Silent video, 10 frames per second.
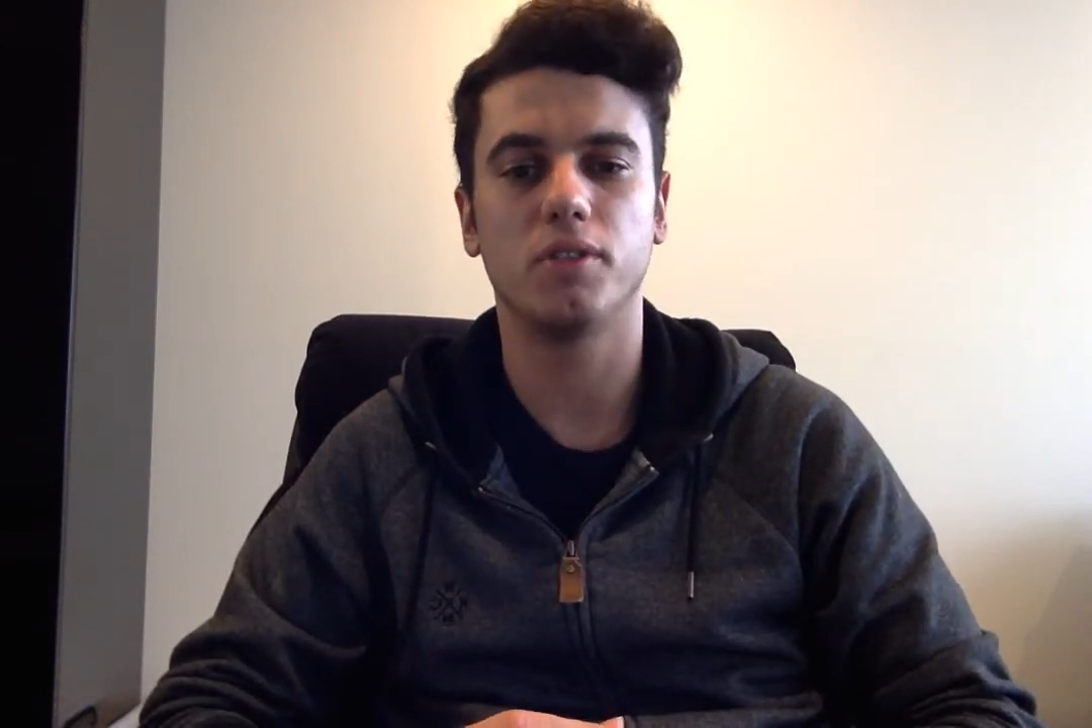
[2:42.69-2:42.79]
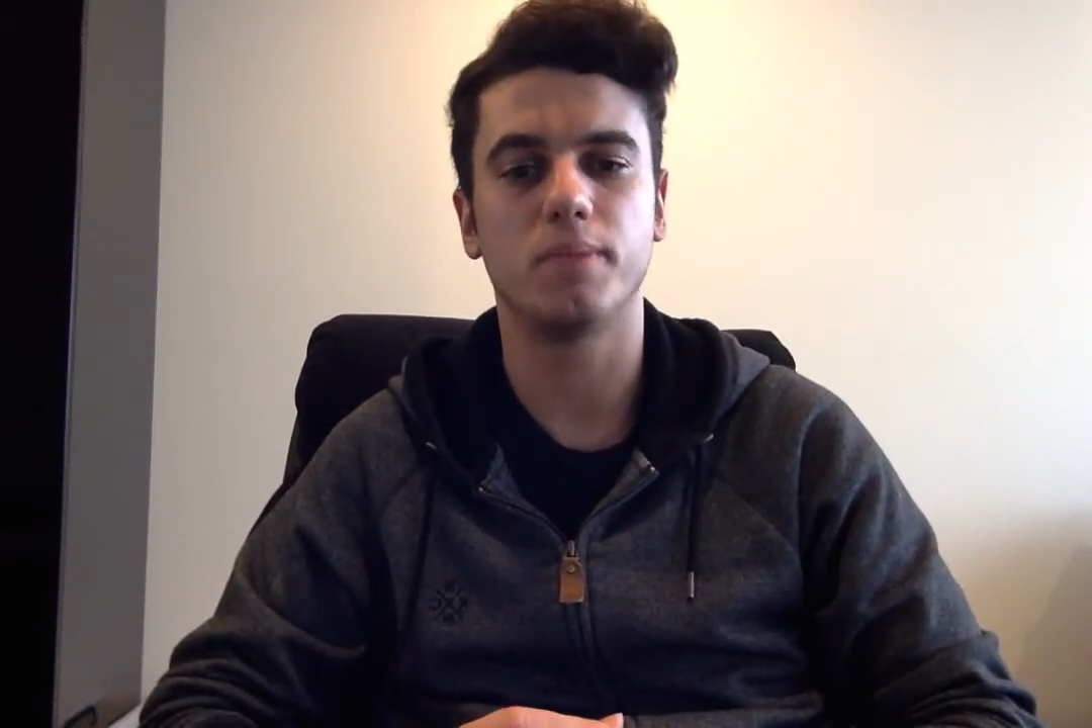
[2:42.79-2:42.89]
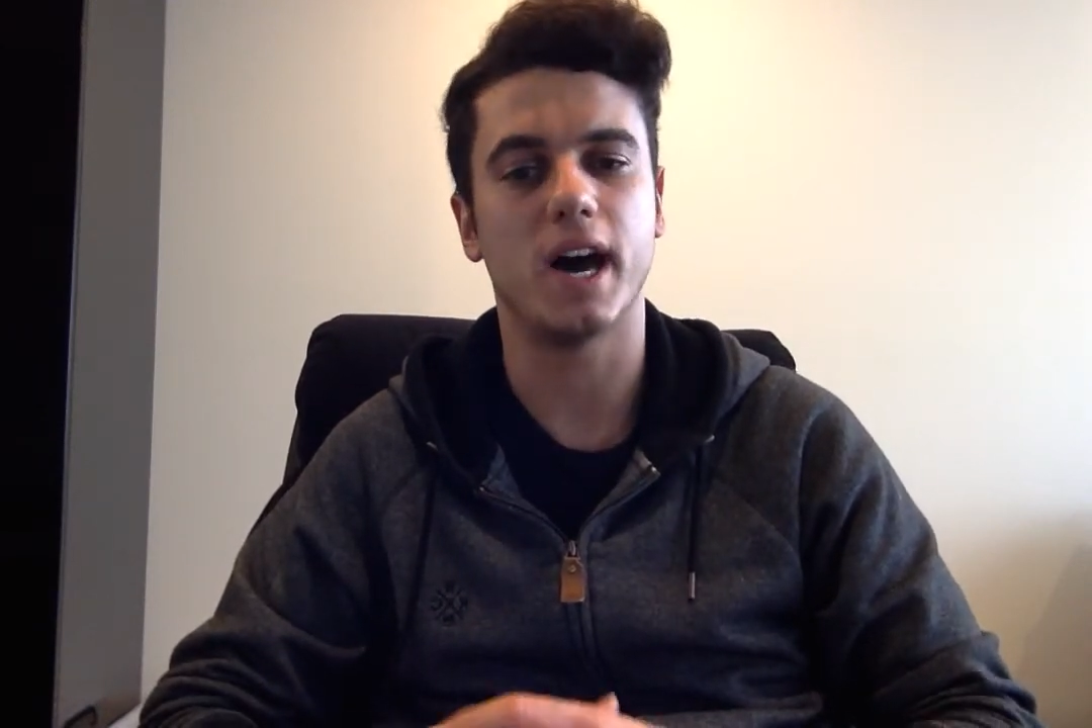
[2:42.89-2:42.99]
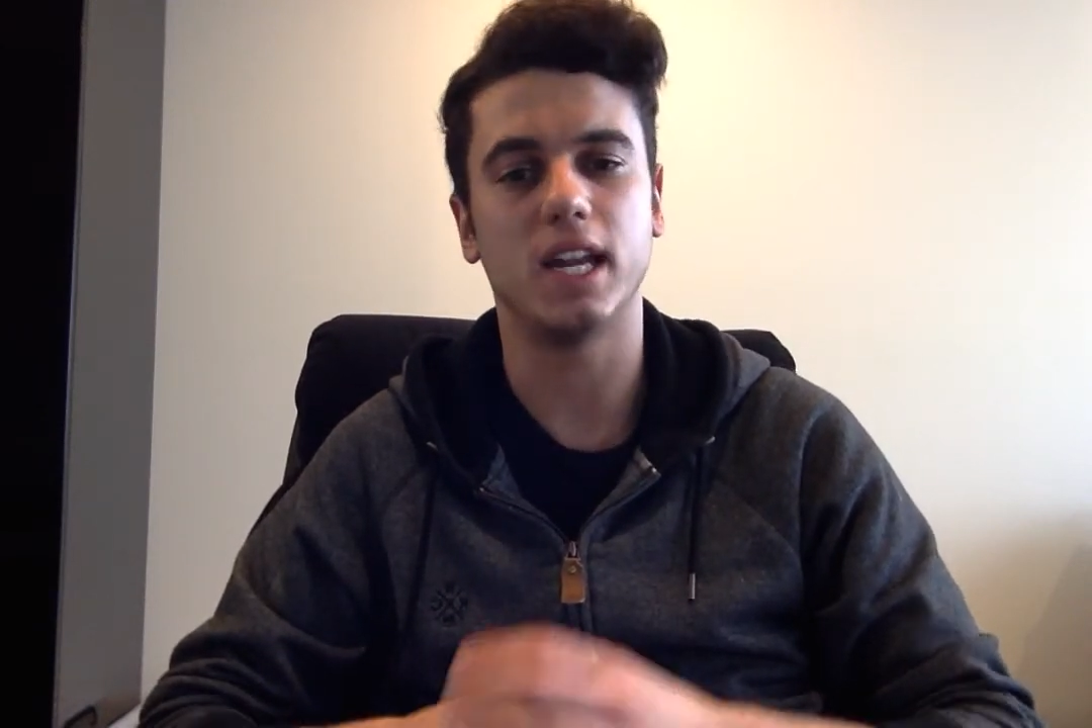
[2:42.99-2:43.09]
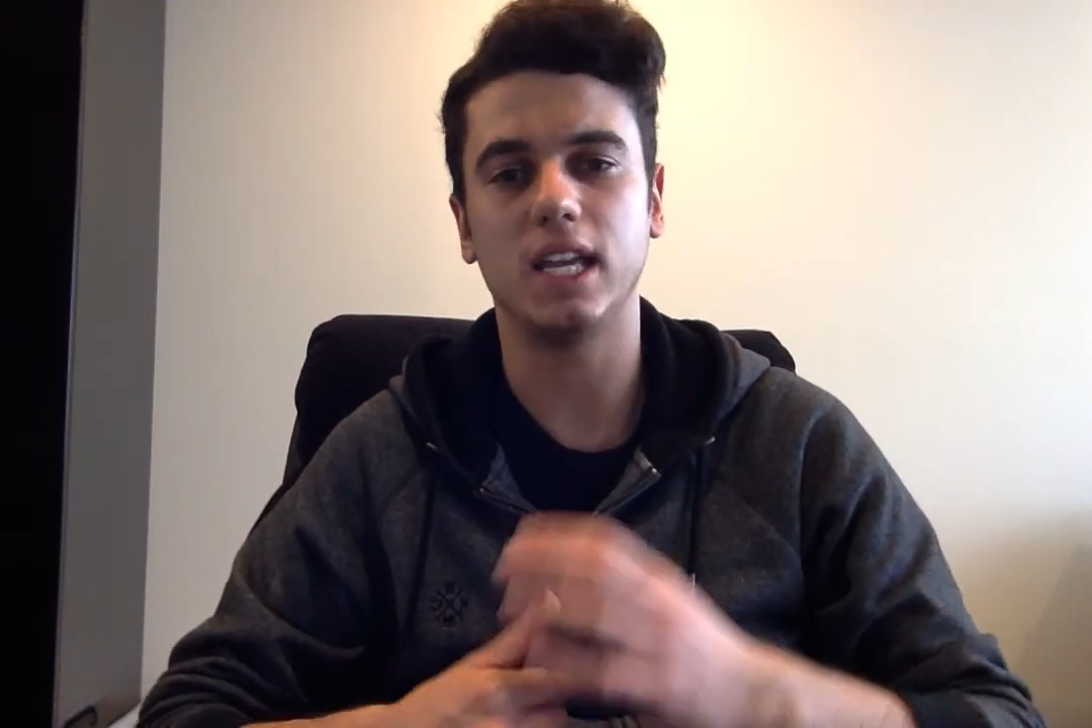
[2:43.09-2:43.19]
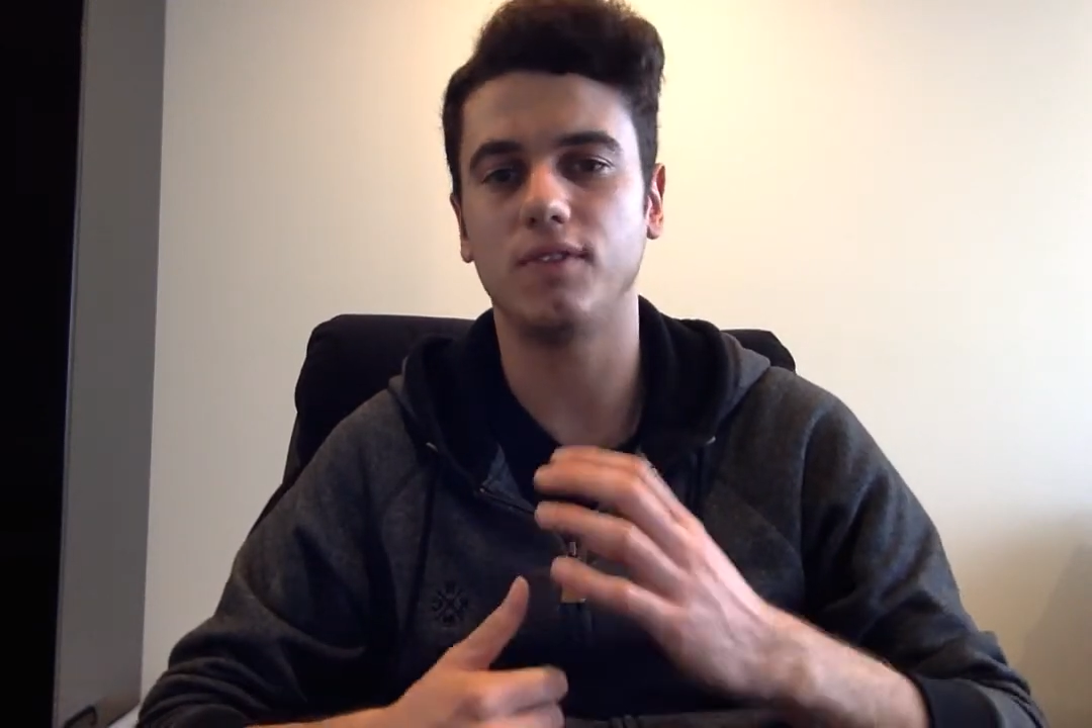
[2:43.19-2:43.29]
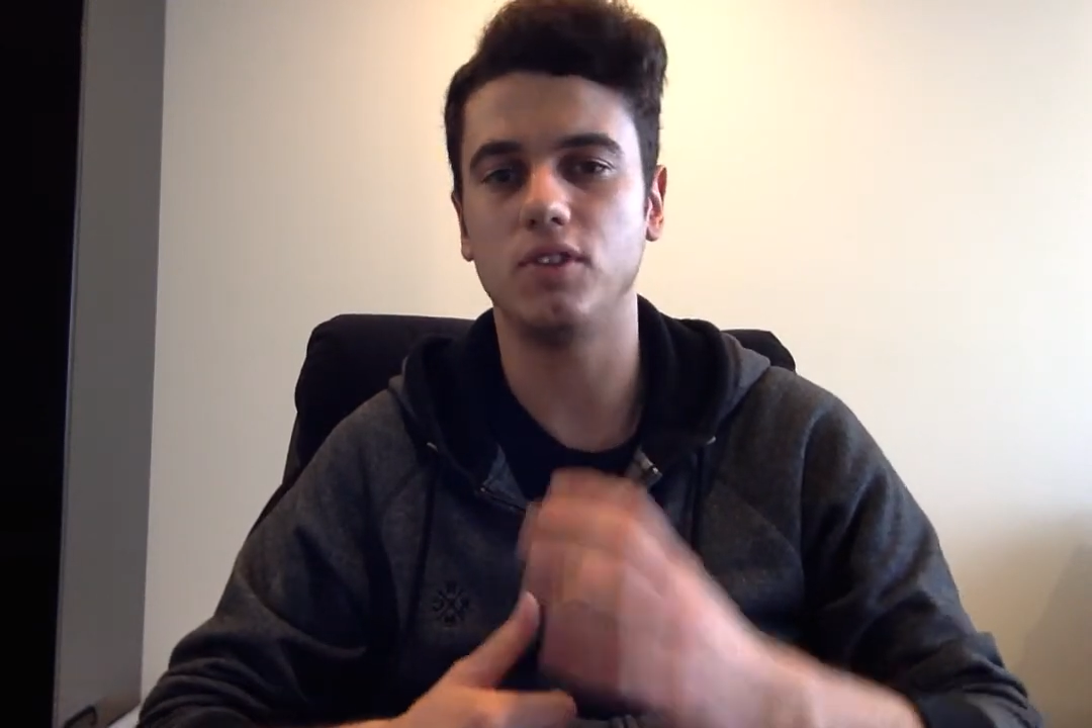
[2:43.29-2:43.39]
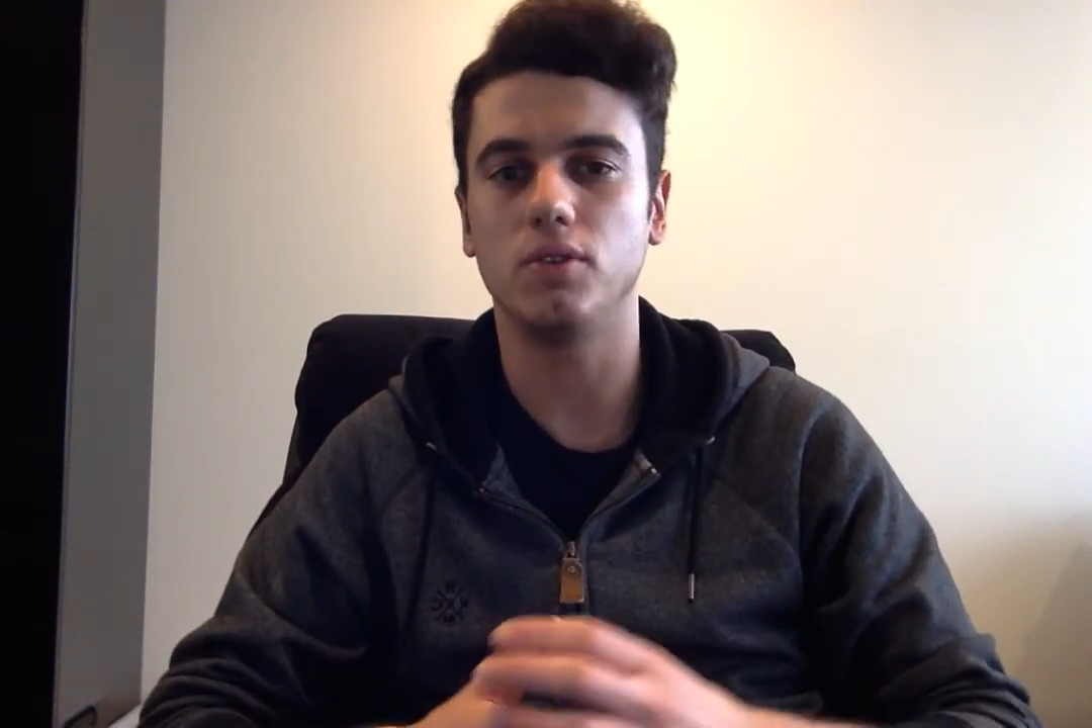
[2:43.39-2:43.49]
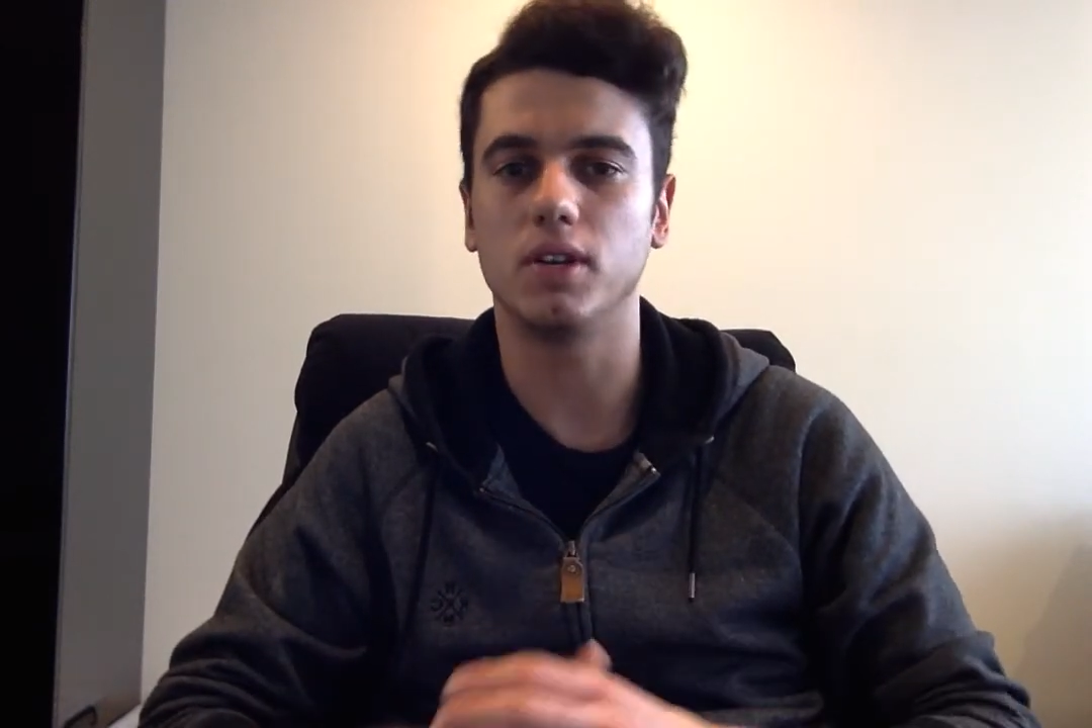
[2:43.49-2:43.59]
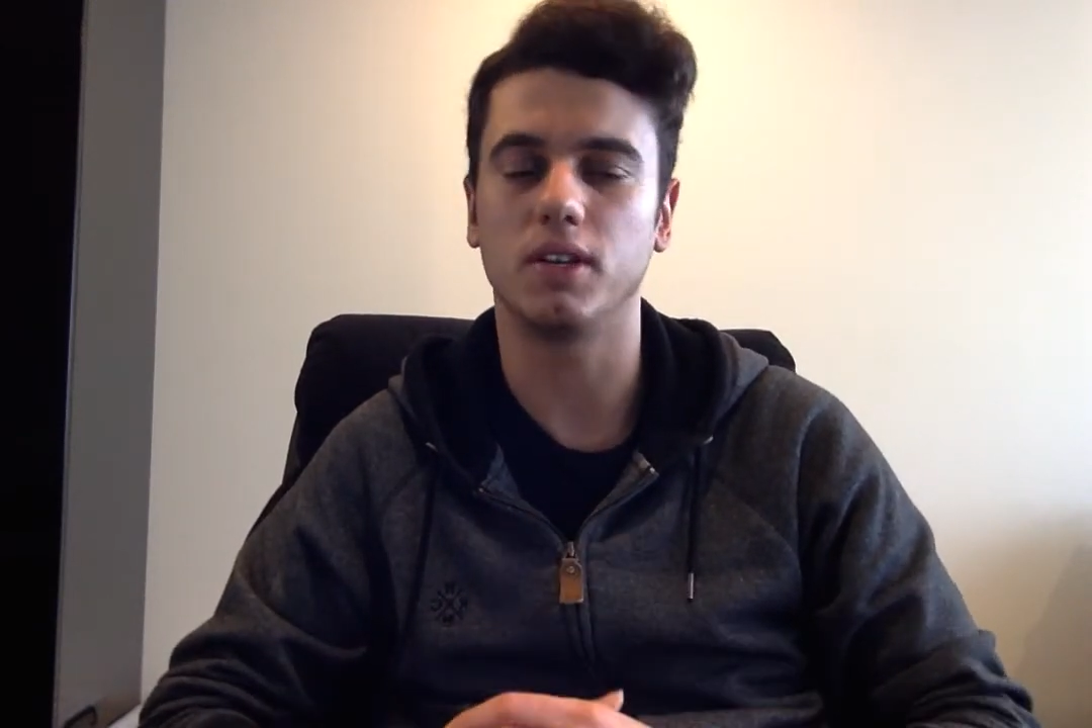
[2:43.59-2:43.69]
But if
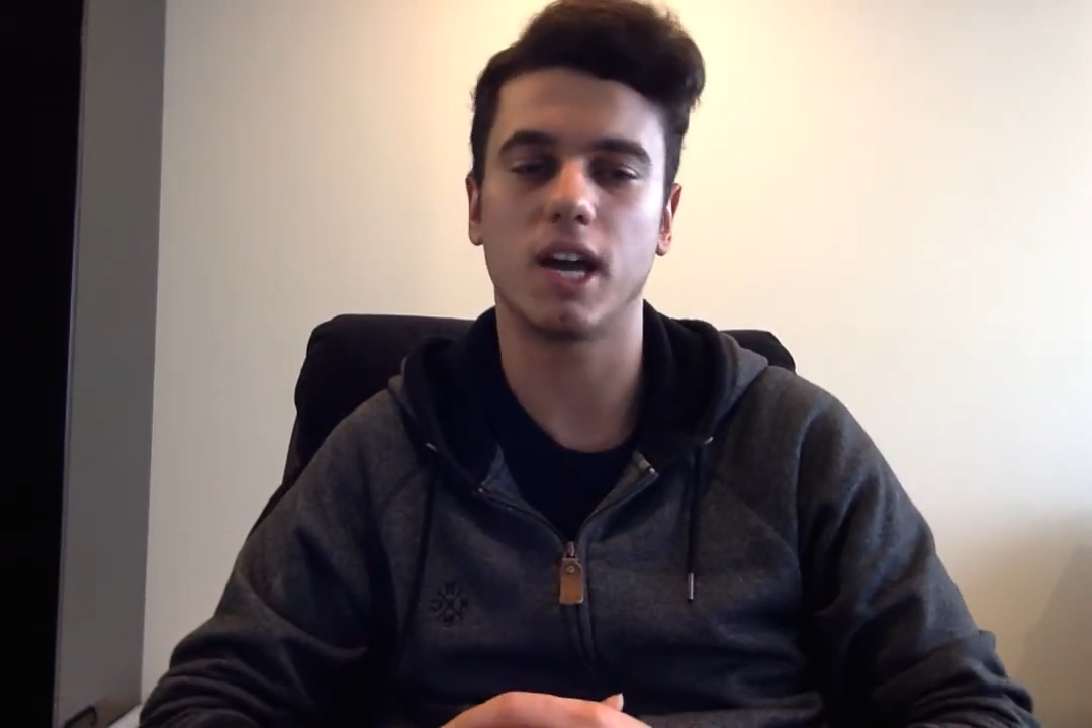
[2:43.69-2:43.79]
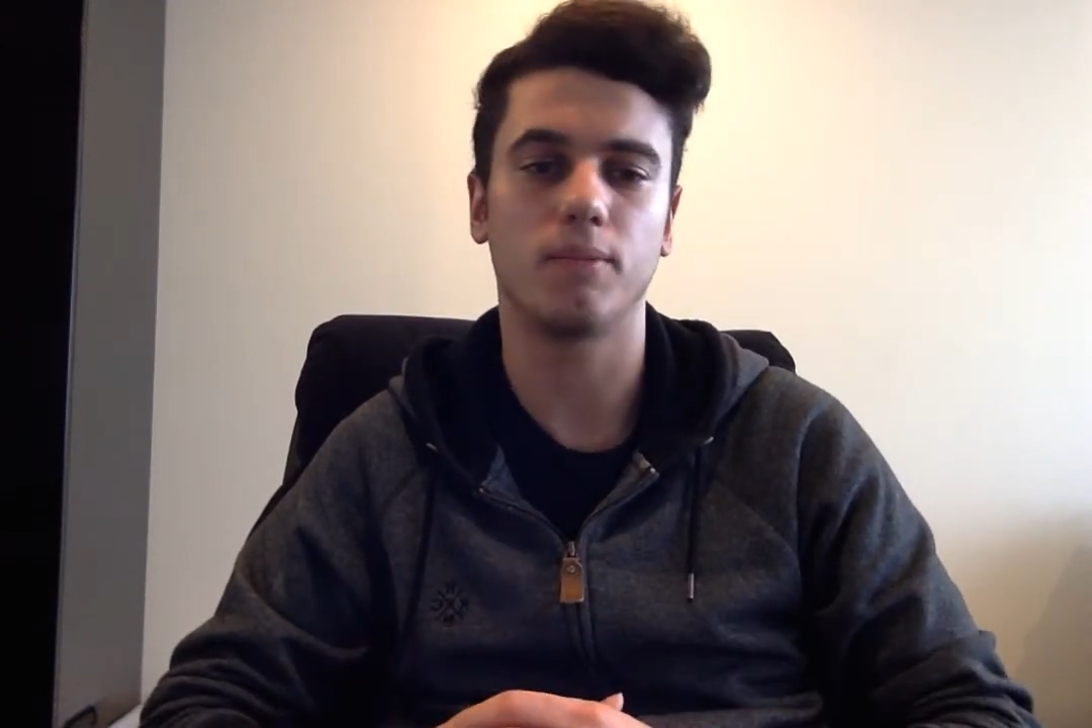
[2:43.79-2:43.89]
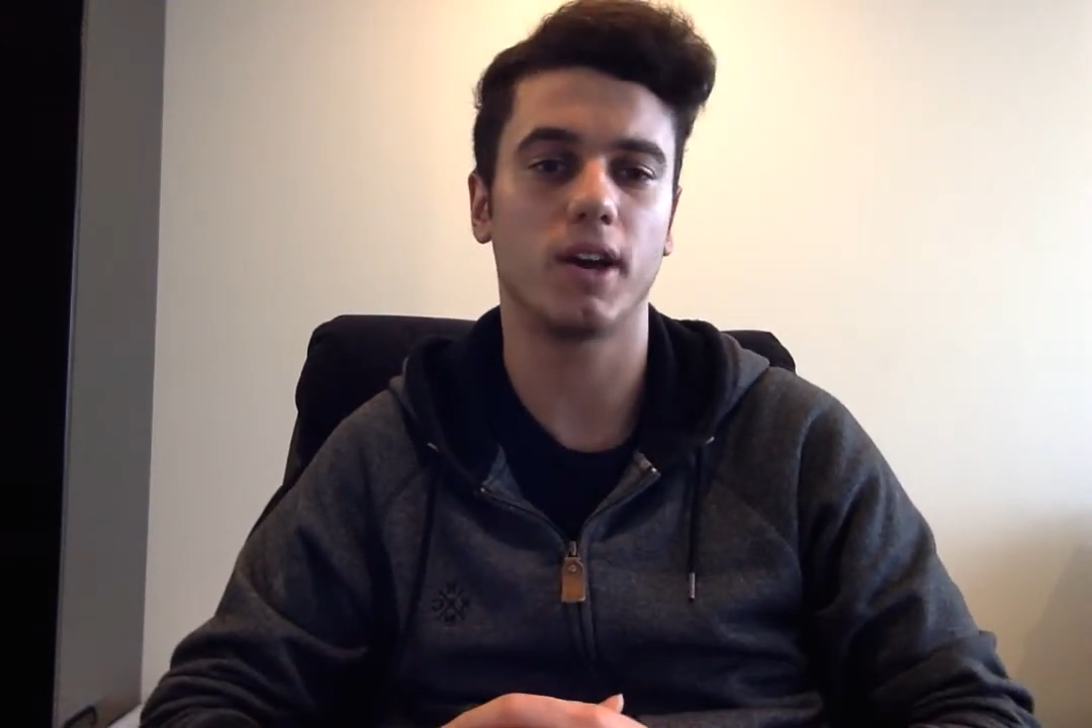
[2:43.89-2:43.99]
you can come,